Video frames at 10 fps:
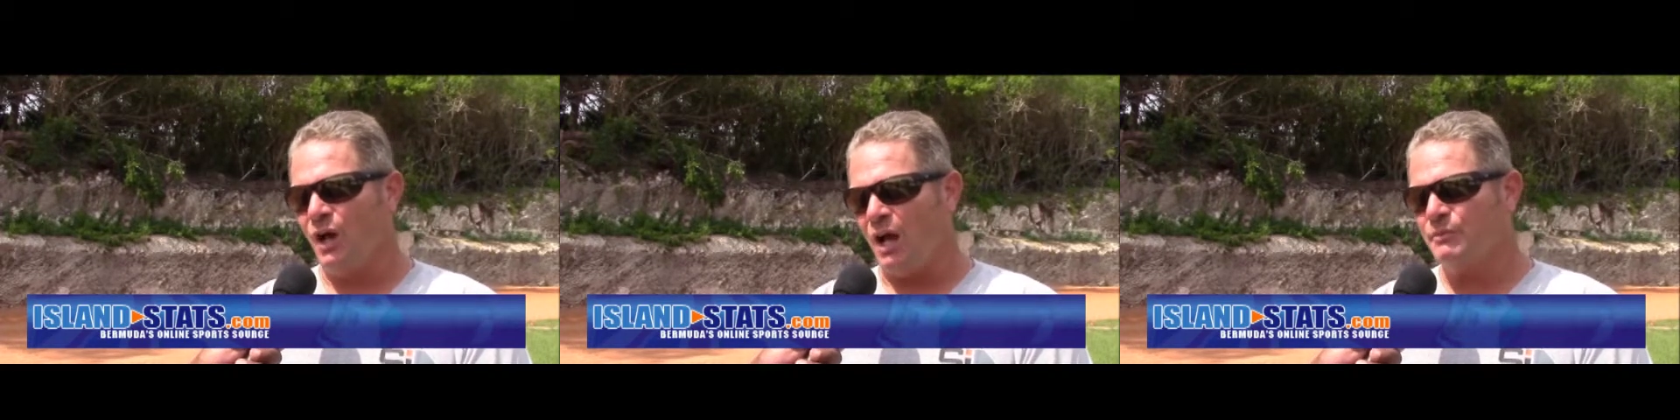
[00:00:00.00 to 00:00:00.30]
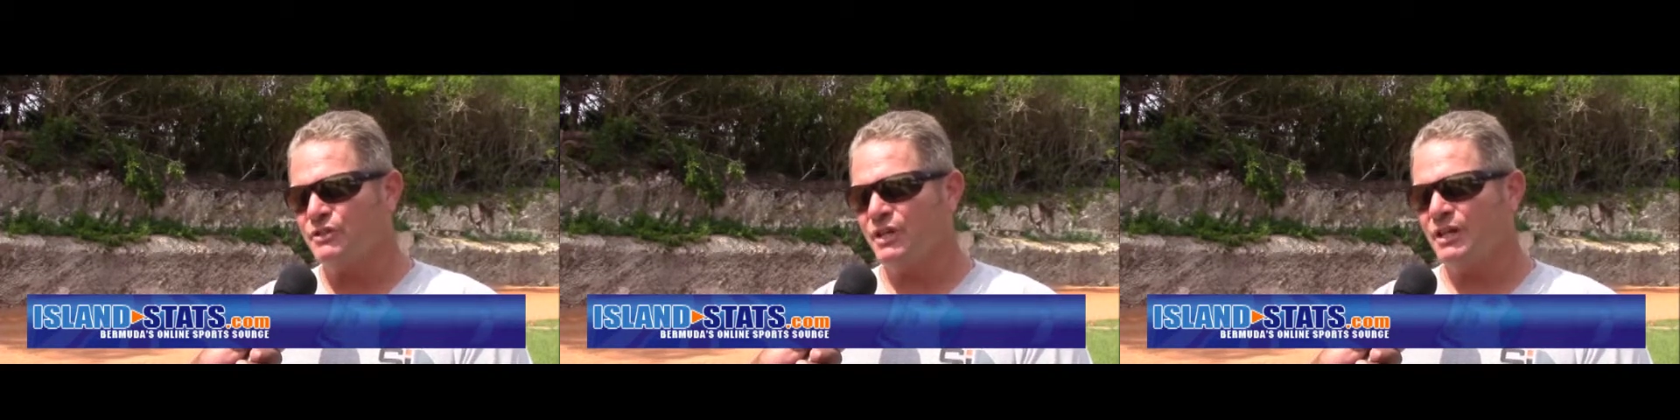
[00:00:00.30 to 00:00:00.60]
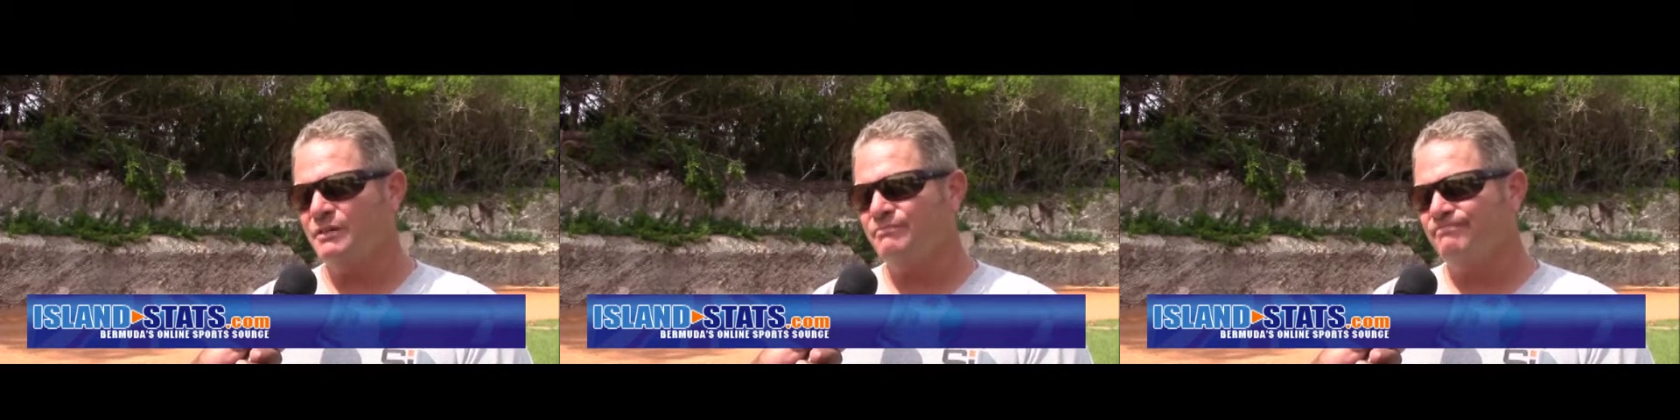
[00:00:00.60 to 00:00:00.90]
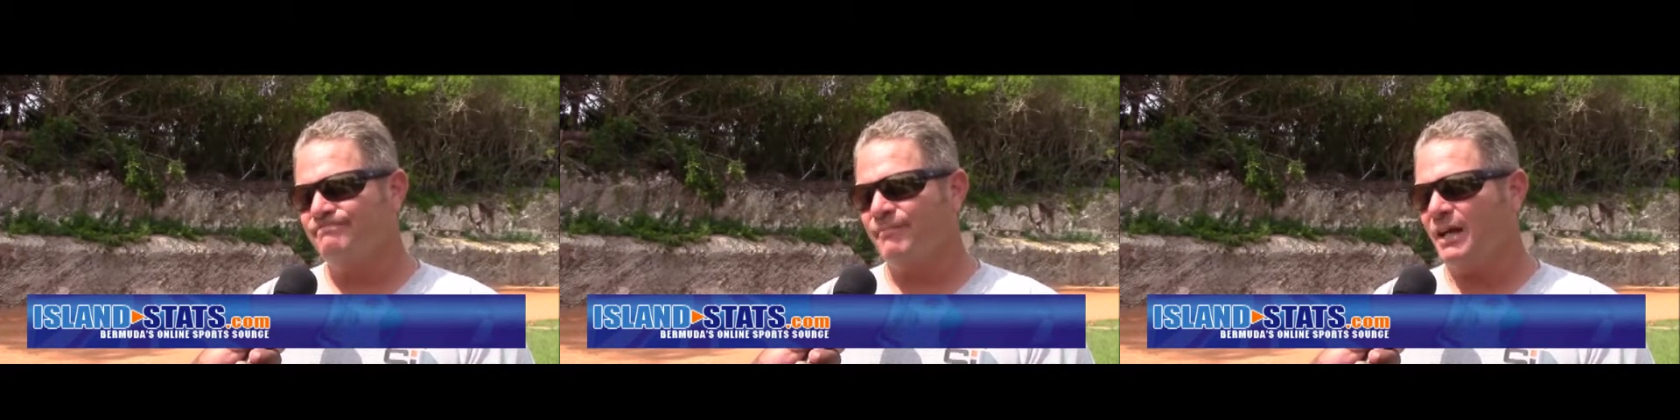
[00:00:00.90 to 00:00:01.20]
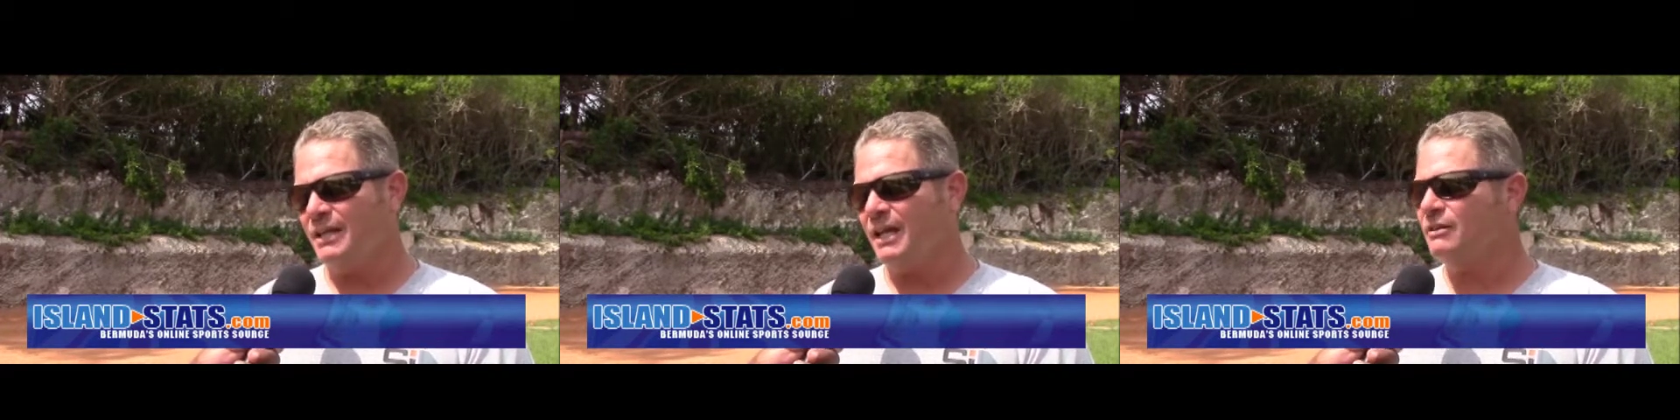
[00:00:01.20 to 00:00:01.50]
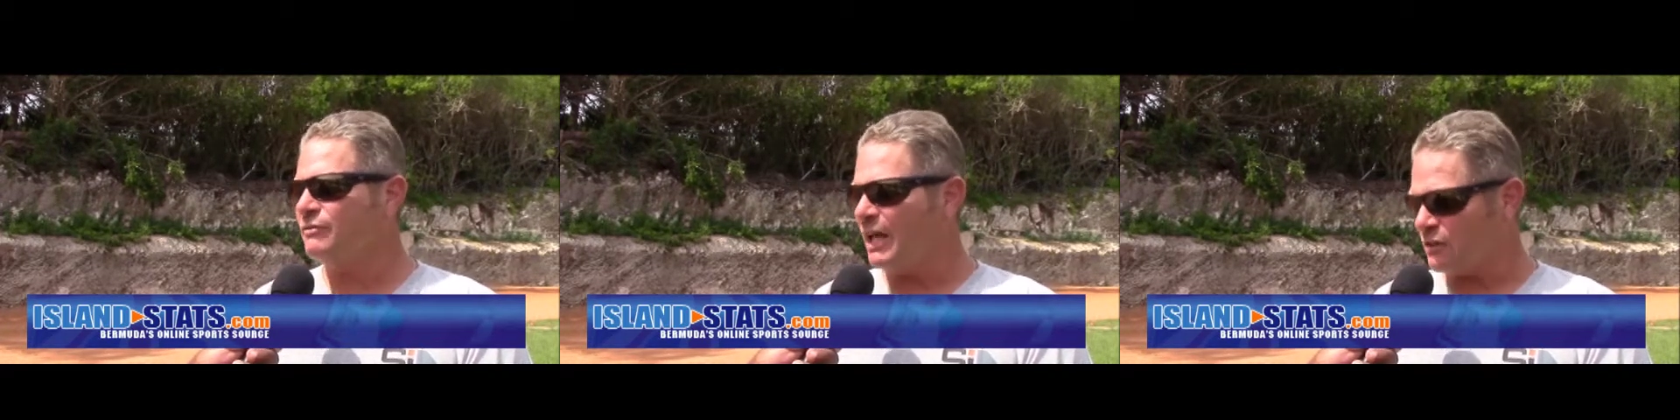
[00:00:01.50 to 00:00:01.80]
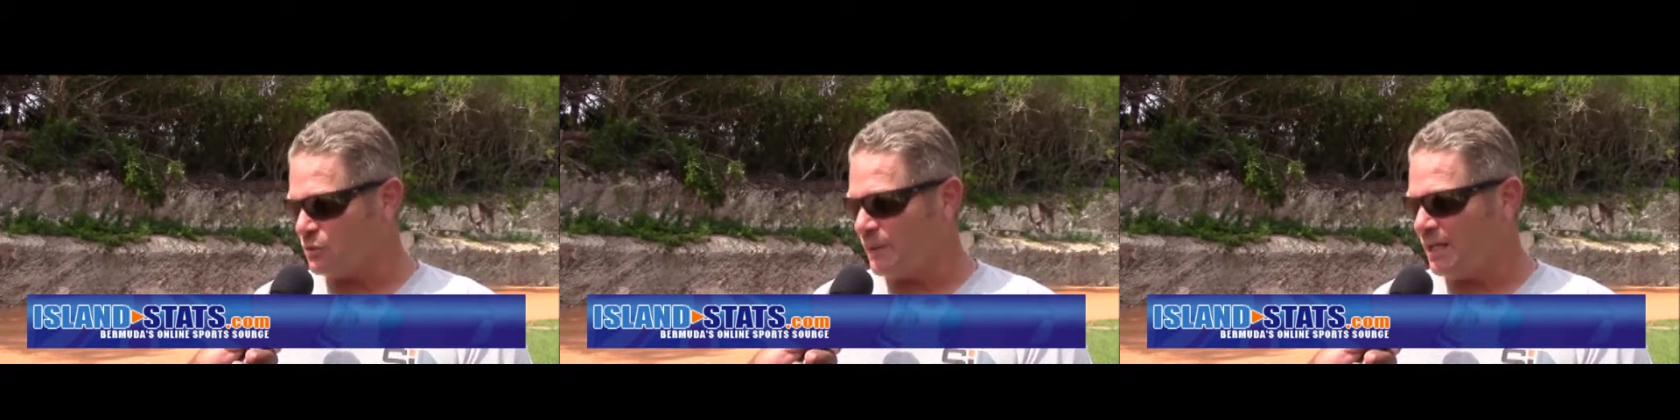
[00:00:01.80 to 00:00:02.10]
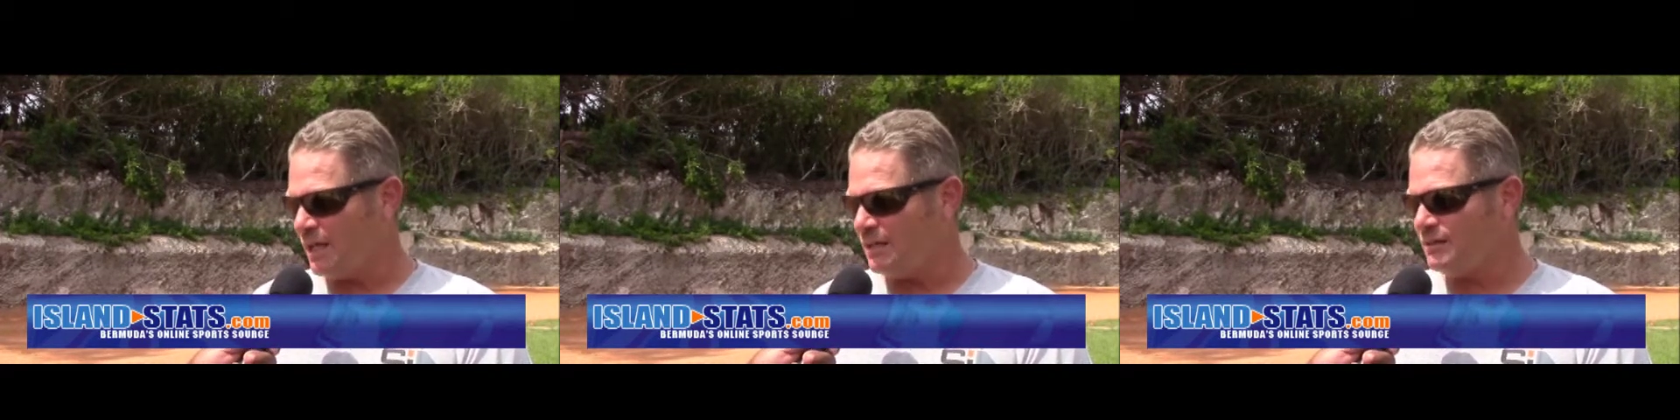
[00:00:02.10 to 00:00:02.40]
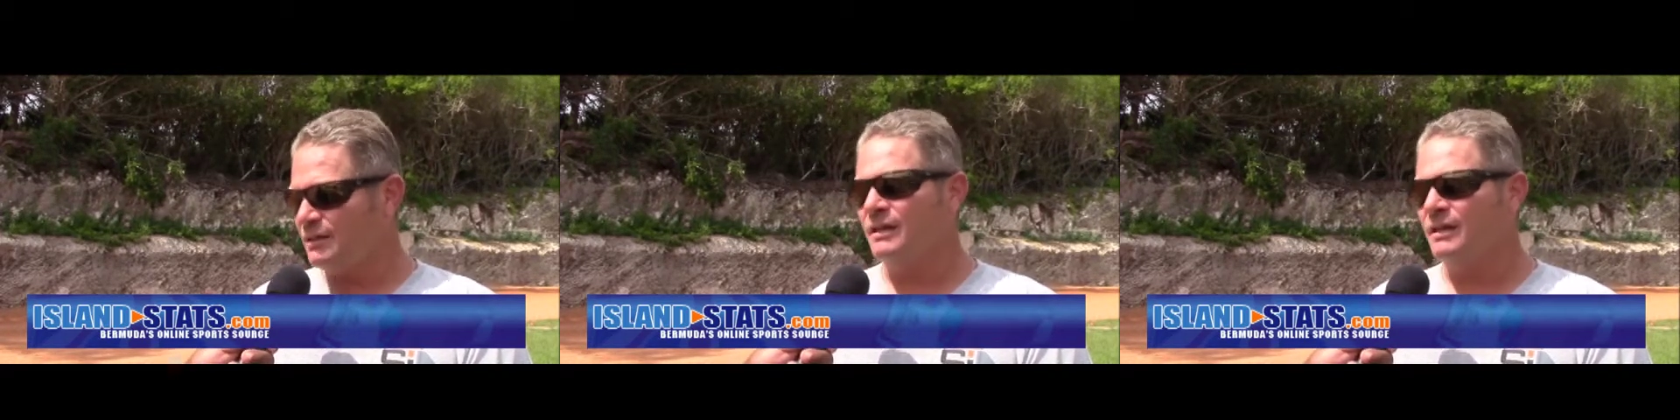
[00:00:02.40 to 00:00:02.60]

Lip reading: I would say, by the end of next weekend.